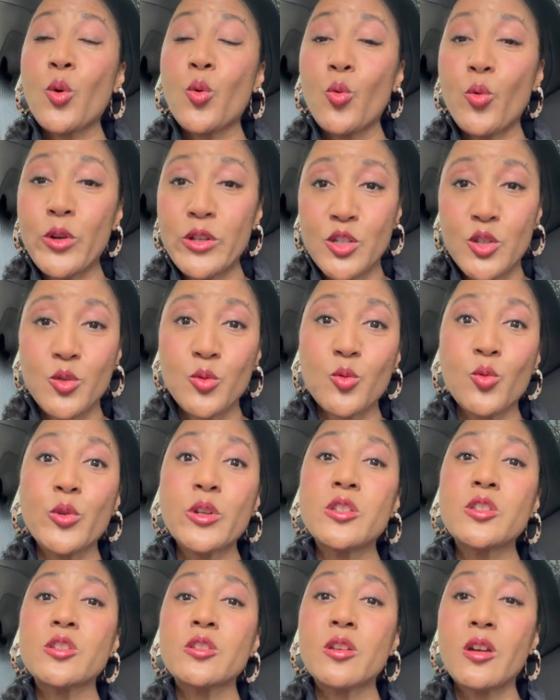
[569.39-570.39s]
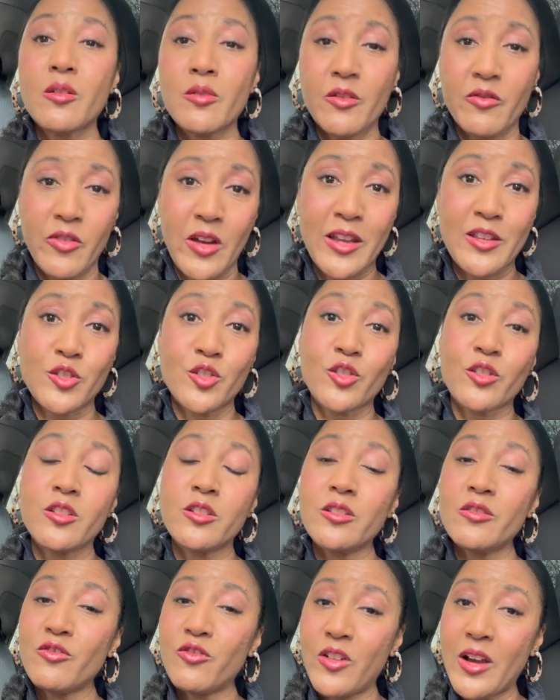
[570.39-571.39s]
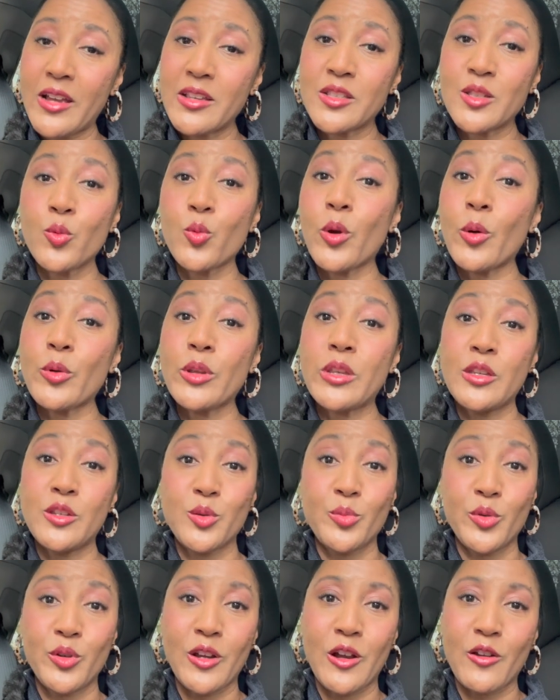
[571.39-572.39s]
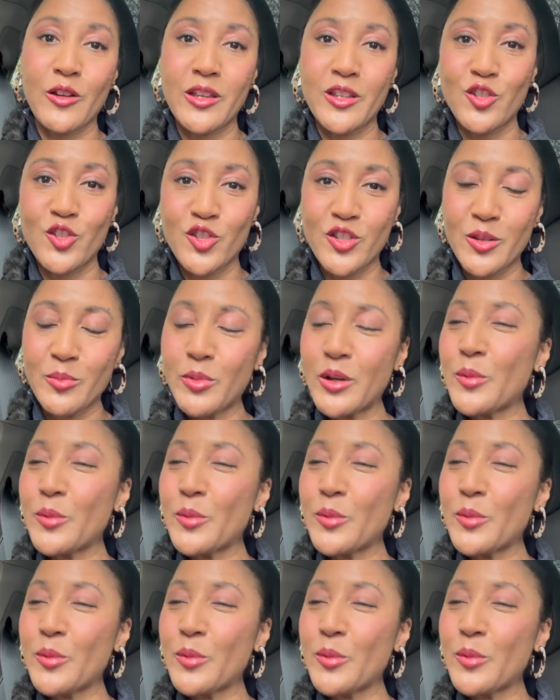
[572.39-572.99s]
which of the fights are good fights and where we need to put our energy.